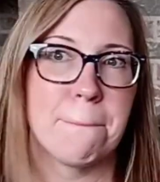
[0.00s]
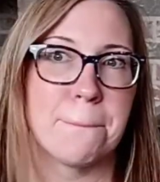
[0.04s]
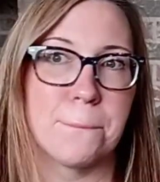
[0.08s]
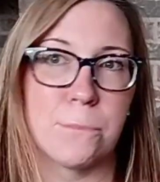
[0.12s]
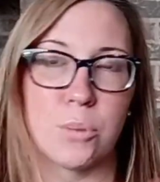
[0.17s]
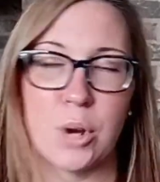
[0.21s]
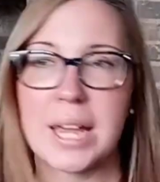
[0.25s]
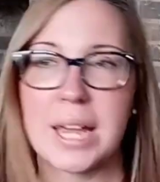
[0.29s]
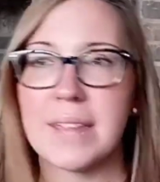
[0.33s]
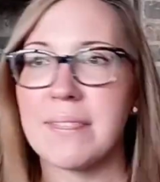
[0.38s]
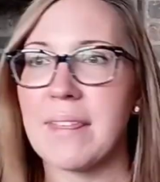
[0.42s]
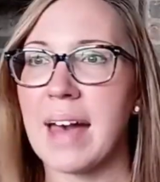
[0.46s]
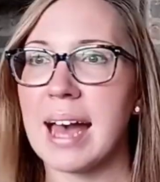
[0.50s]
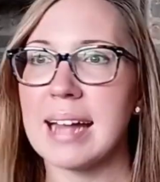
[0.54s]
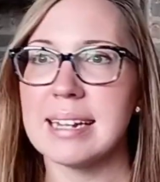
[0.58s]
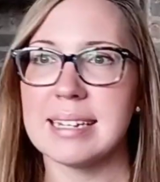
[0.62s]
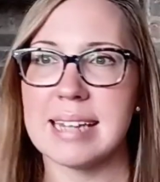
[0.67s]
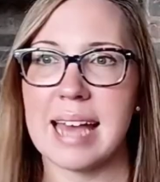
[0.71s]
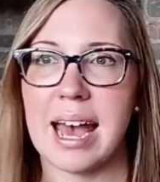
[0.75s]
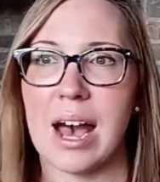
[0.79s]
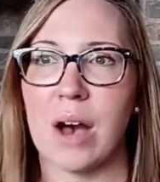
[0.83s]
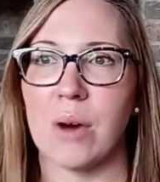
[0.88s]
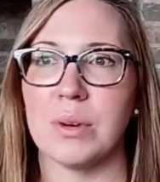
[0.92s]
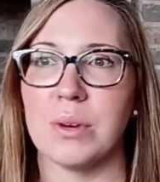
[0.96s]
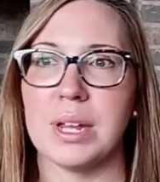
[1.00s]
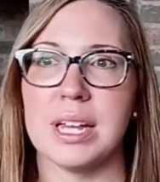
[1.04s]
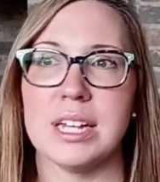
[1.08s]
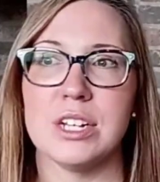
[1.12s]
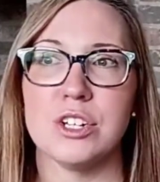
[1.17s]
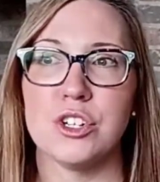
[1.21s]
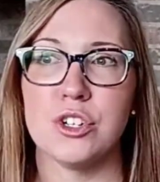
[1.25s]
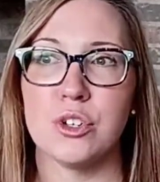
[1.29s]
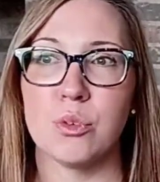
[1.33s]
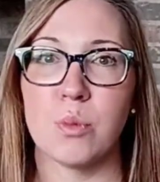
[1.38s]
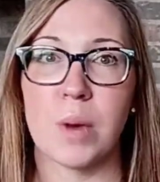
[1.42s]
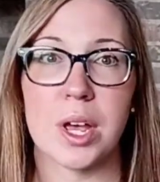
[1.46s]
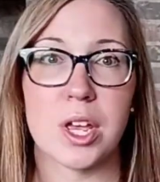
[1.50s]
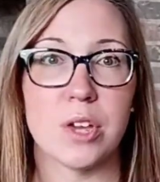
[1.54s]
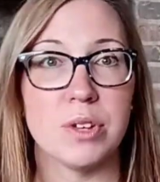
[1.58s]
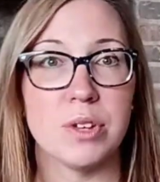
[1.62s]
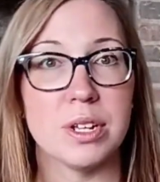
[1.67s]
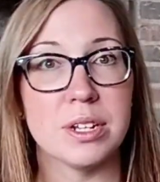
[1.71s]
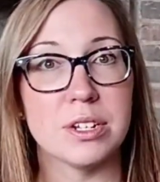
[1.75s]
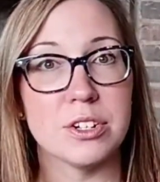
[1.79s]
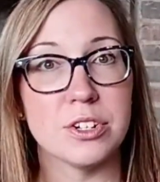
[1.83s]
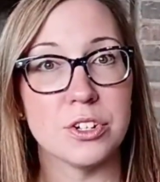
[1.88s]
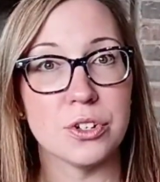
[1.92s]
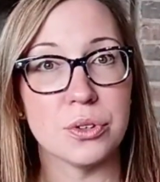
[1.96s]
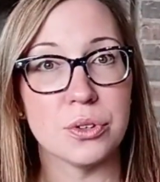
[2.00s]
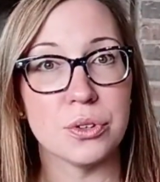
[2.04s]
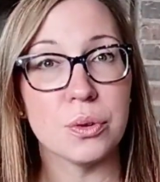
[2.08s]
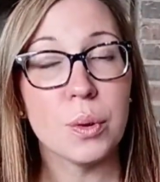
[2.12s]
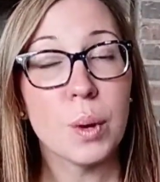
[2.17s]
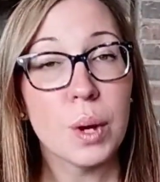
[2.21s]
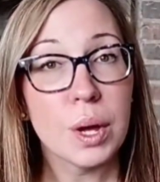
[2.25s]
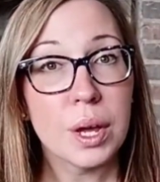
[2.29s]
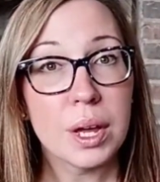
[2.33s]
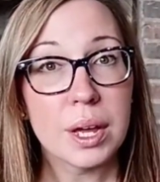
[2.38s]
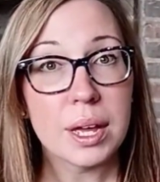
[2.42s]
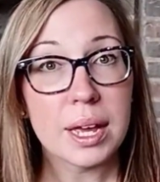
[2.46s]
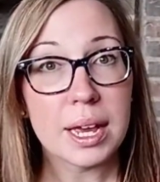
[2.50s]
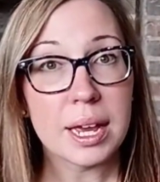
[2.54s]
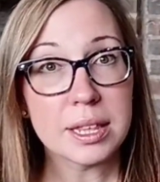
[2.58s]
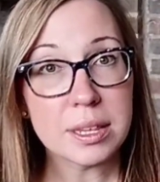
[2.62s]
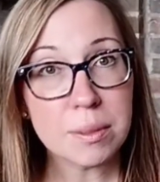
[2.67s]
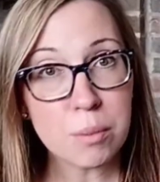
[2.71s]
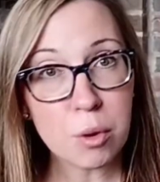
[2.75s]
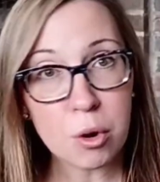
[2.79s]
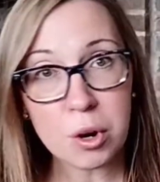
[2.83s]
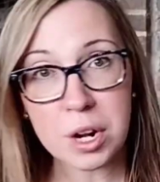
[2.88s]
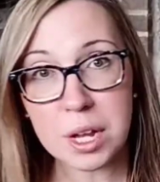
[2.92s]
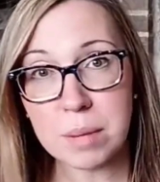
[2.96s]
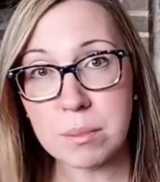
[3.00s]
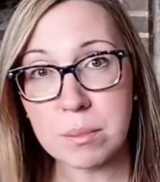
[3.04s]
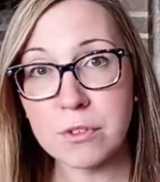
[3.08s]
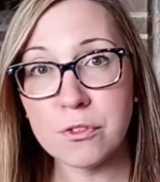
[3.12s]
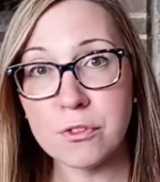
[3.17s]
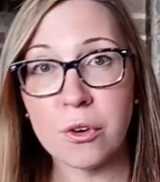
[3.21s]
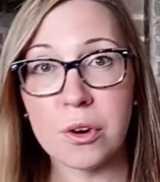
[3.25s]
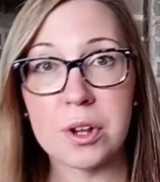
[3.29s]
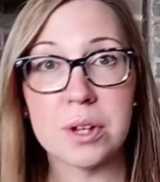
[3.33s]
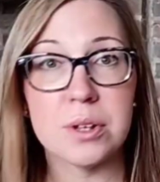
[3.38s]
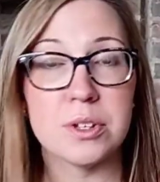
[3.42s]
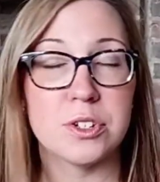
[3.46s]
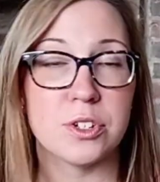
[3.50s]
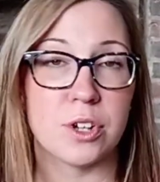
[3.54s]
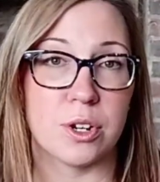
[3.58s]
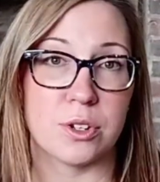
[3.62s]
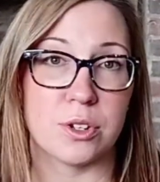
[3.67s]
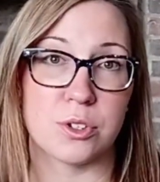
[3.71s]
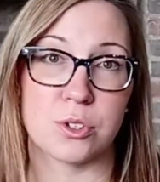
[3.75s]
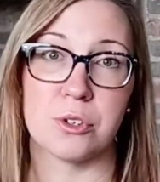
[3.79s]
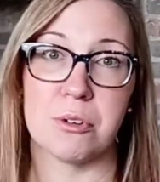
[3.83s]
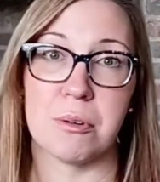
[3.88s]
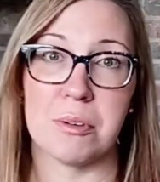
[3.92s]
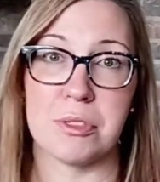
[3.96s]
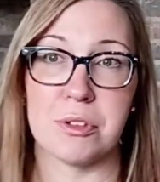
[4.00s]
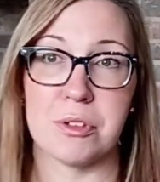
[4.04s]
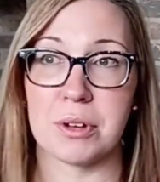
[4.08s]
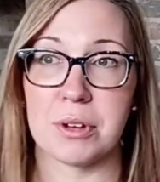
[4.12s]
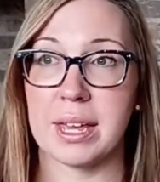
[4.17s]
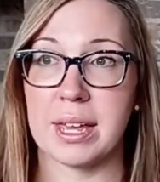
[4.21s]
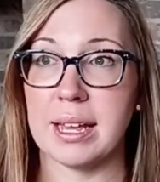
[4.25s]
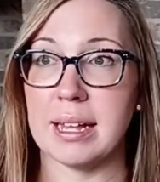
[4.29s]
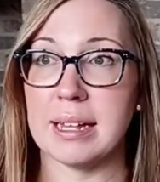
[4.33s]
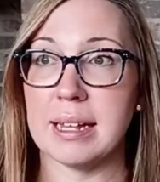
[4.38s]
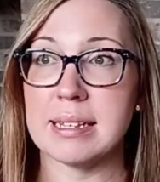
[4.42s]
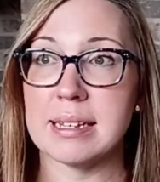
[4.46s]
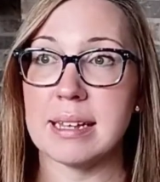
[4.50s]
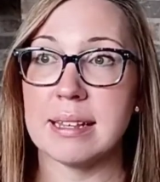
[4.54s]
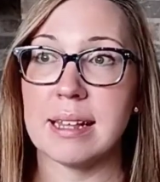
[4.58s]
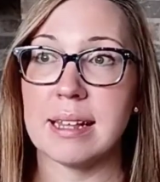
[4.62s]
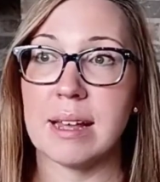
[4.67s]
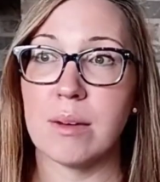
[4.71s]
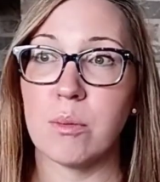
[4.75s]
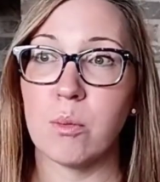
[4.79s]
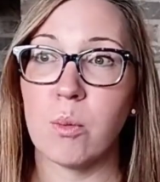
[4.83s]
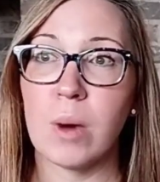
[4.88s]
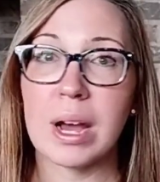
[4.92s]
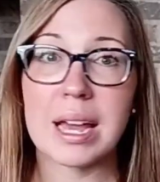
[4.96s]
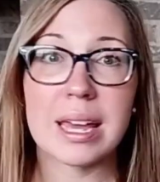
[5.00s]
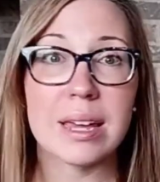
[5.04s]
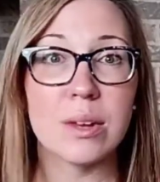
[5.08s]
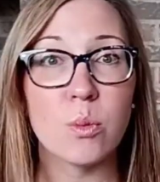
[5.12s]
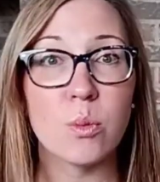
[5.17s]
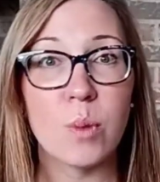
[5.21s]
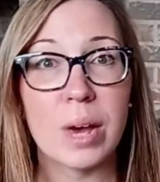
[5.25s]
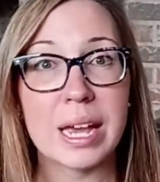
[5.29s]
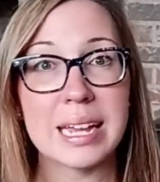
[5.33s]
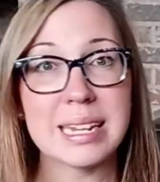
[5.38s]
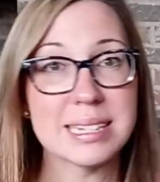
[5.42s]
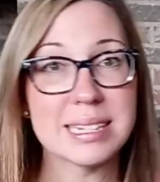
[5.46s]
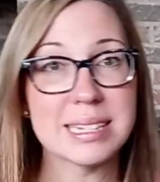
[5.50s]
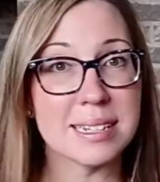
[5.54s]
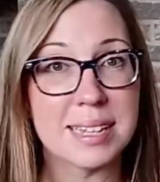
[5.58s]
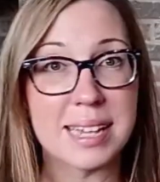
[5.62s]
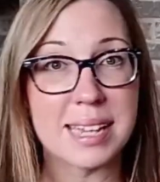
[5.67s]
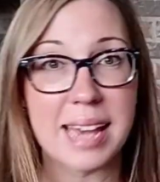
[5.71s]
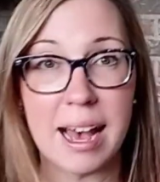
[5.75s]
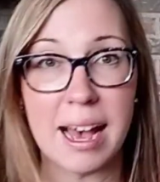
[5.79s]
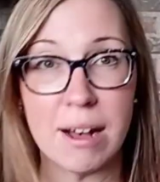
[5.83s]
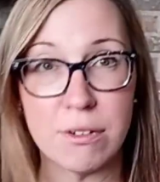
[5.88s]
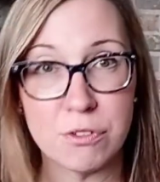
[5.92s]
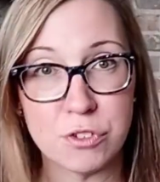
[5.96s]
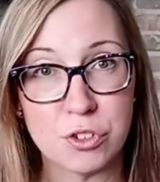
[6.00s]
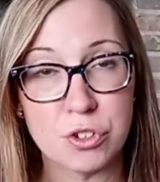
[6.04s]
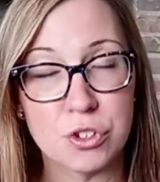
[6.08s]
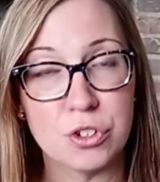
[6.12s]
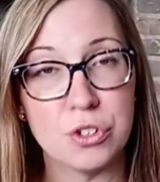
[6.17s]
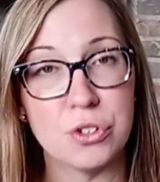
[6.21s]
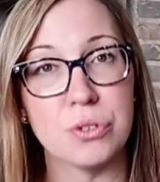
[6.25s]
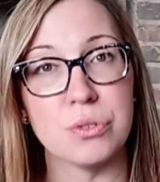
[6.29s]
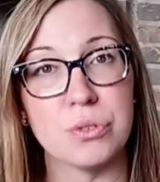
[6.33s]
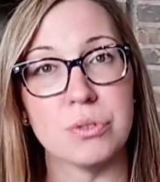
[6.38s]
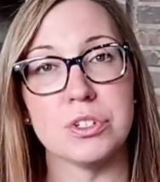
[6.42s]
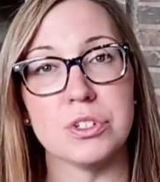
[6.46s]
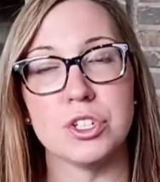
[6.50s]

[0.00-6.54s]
break that down into what you need to do in the morning before you start school with your kids, and then what can wait until the afternoon.